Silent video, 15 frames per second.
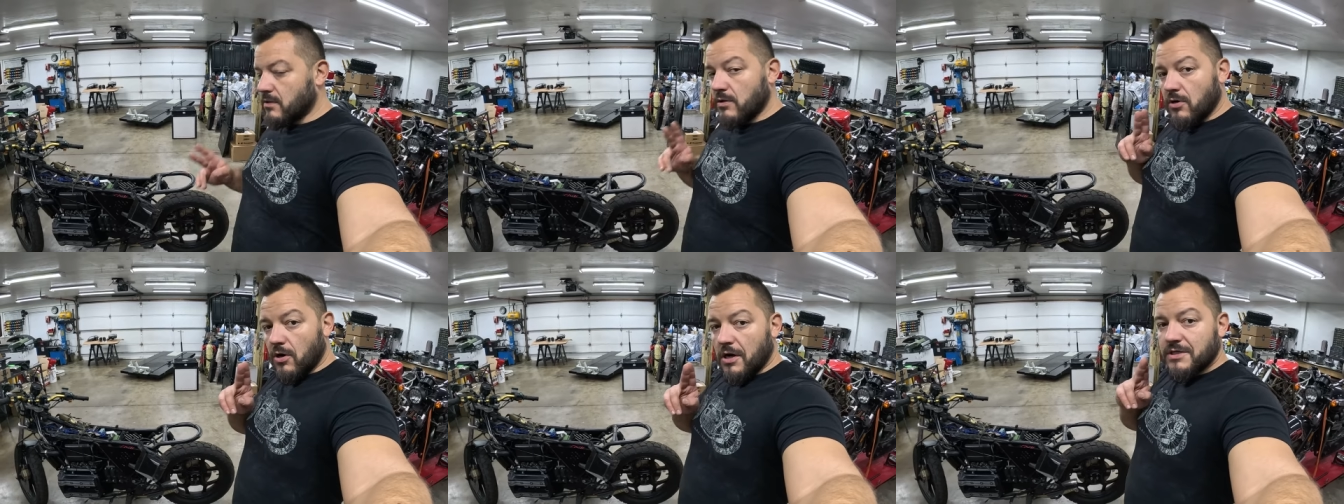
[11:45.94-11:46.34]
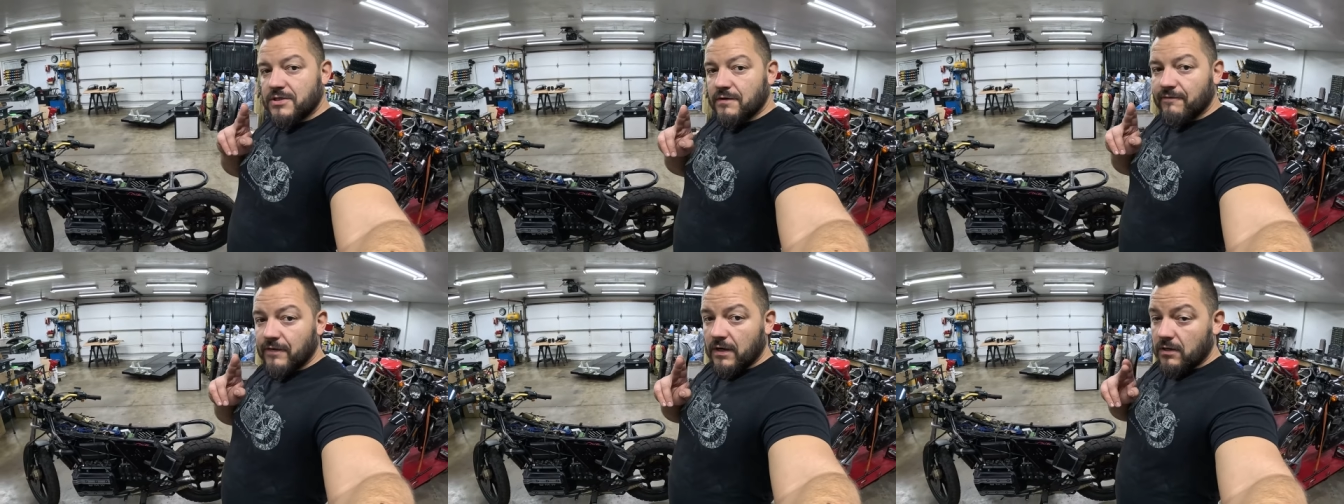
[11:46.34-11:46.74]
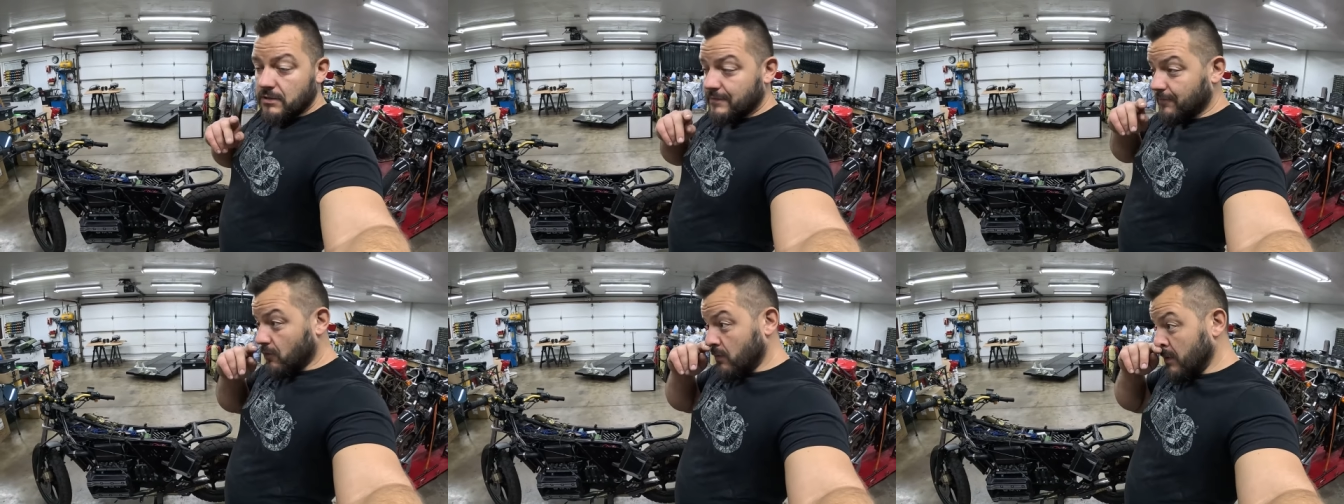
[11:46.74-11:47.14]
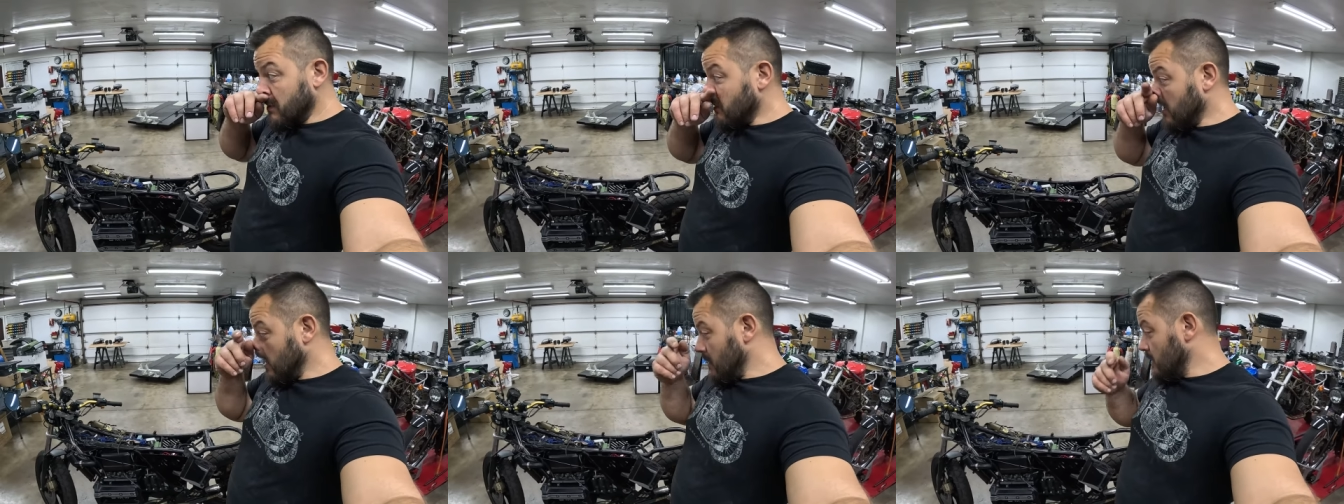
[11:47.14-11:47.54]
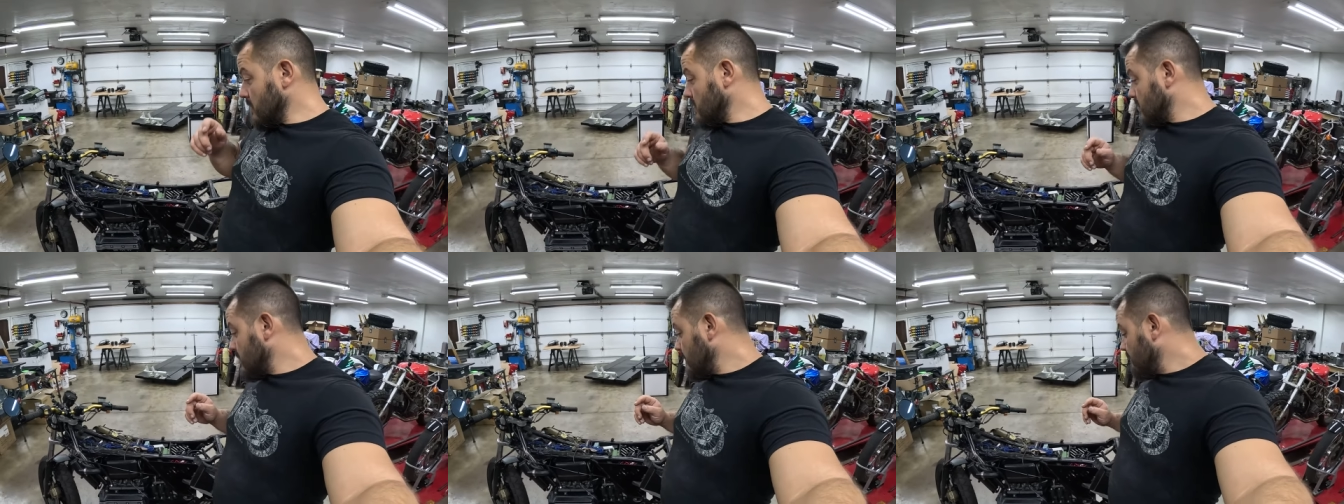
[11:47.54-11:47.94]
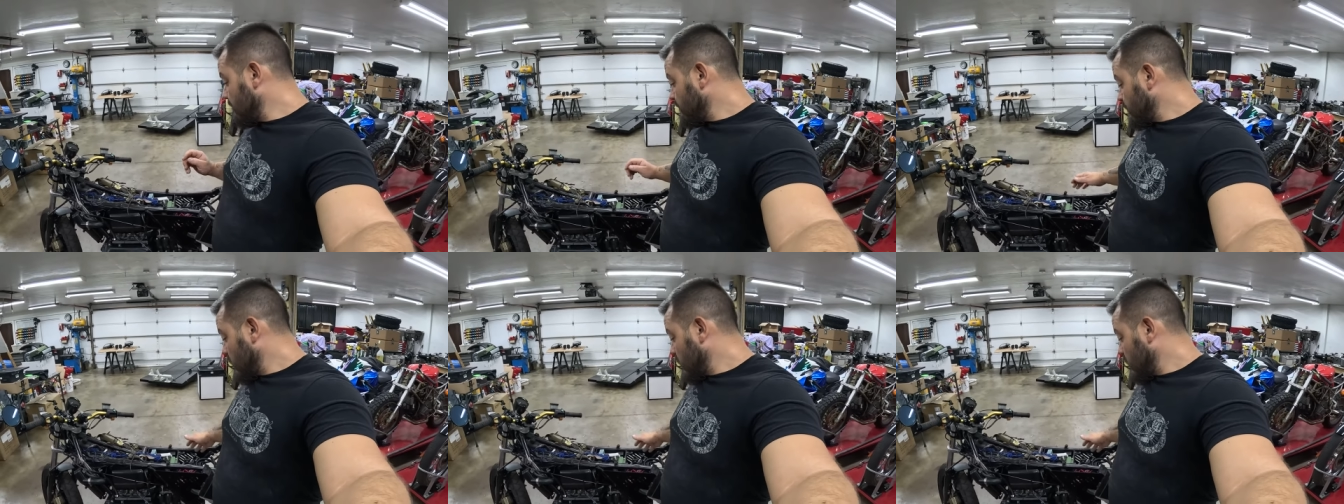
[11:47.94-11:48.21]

cross your fingers for me because